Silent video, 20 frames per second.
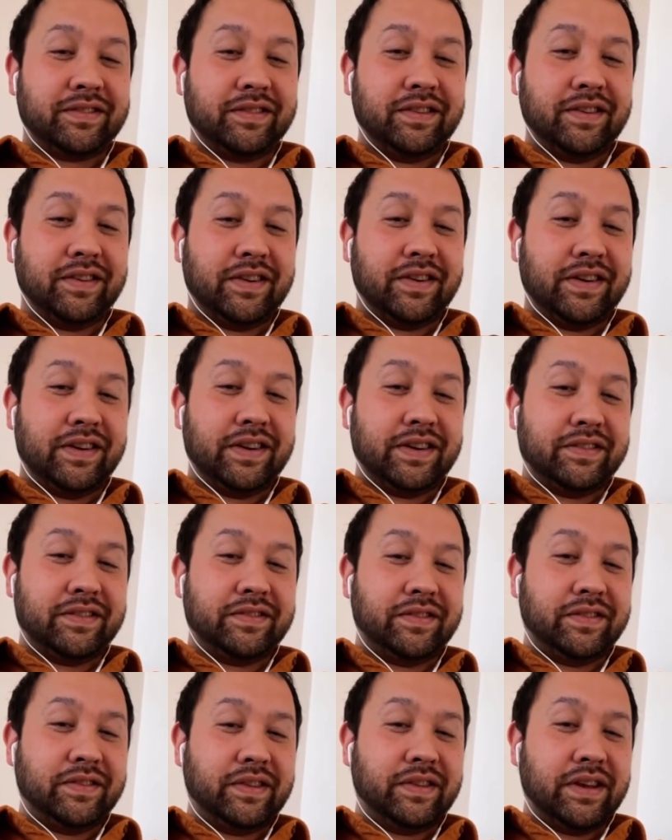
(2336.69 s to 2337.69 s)
No, I
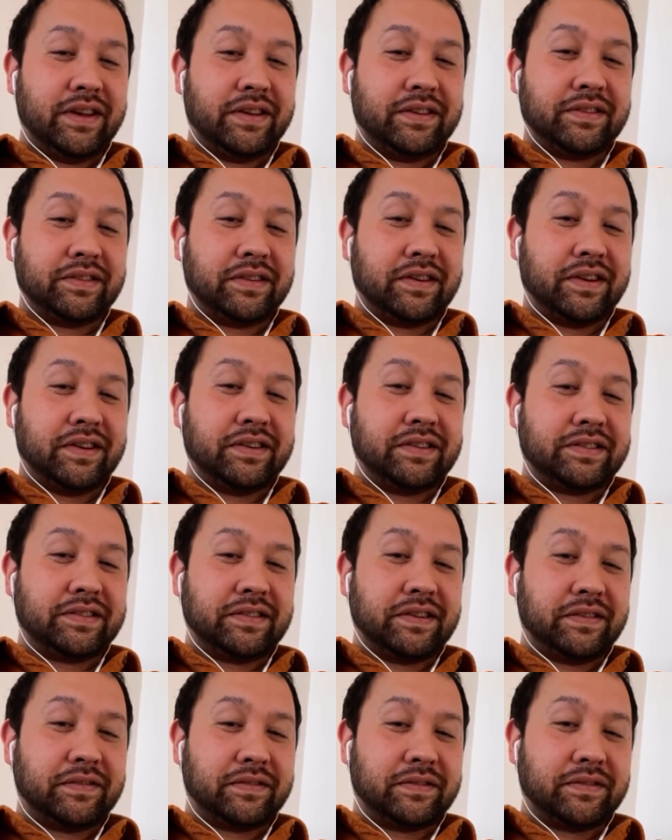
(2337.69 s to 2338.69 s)
don't do that kind of
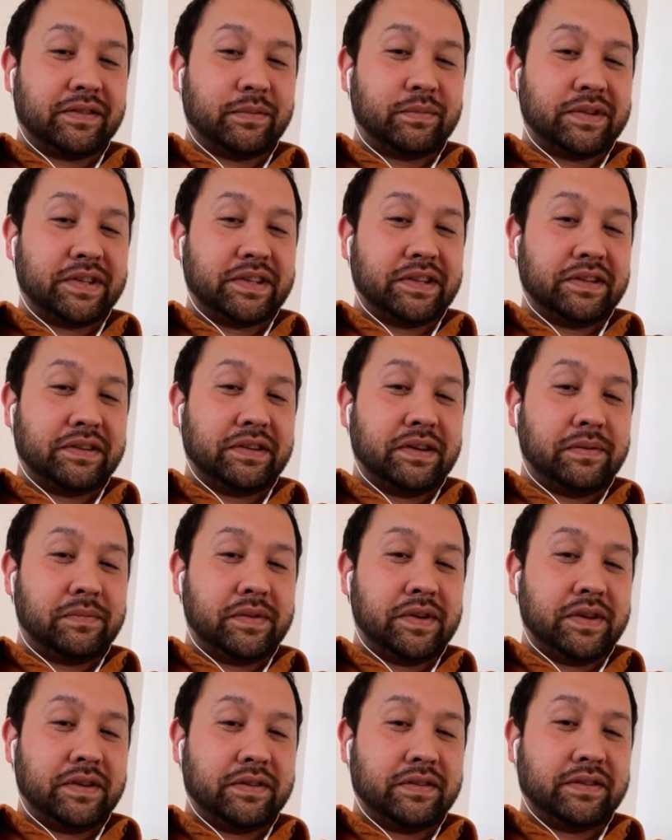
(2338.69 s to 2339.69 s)
stuff. I'm just a
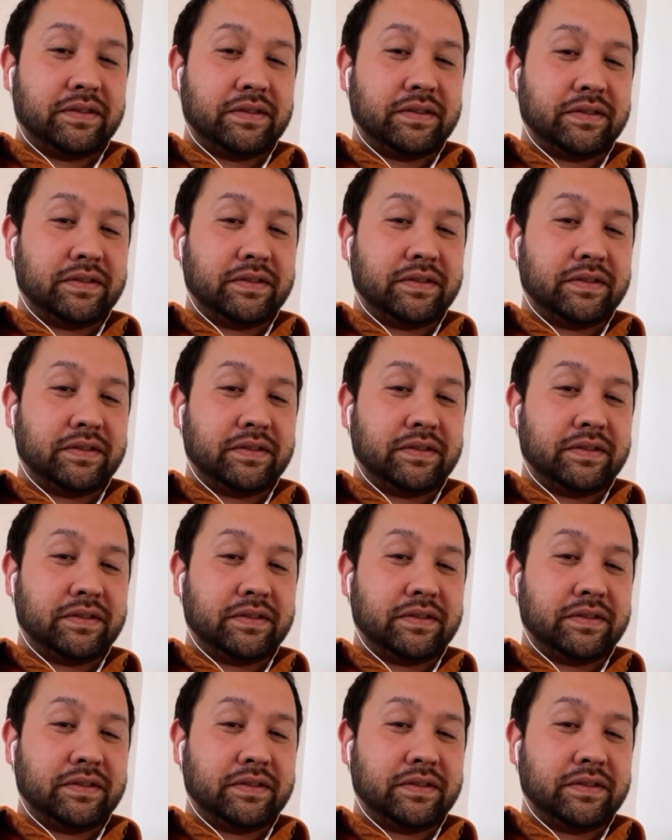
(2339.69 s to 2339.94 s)
dummy.